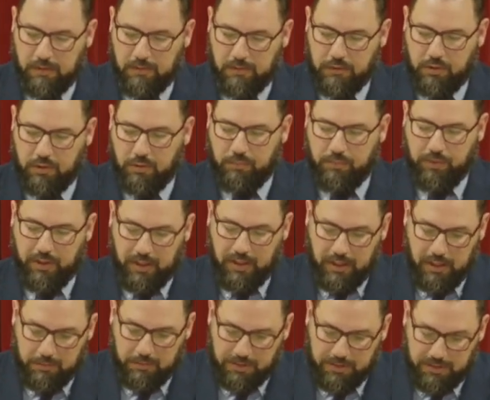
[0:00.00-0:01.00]
to bringing
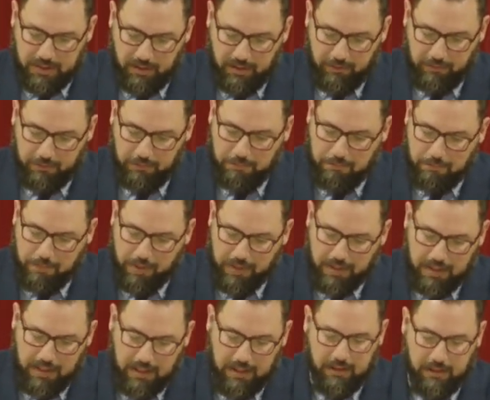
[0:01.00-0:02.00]
himself
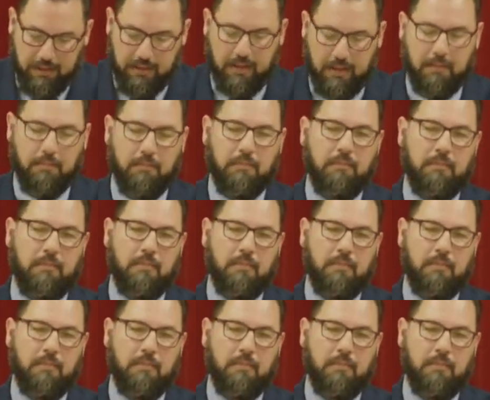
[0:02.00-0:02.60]
beneath them.